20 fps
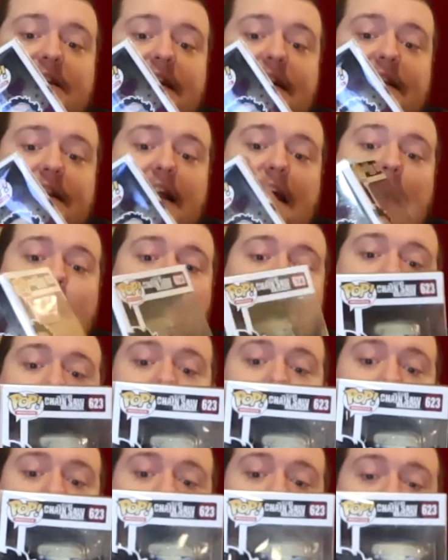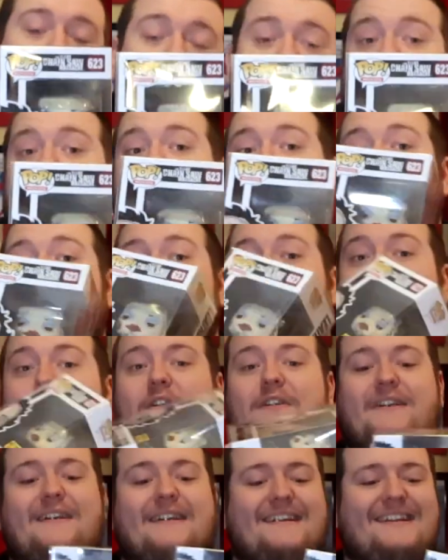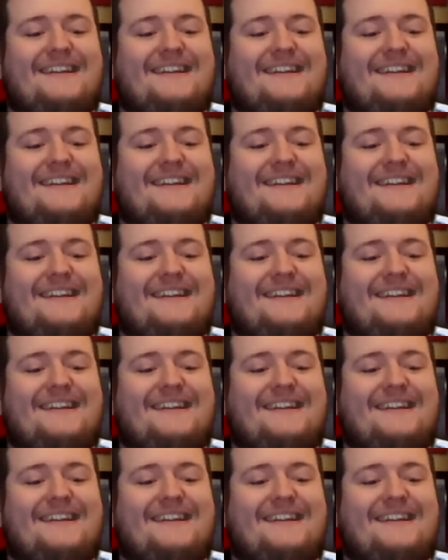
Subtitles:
take that. Goes in the Halloween Horror.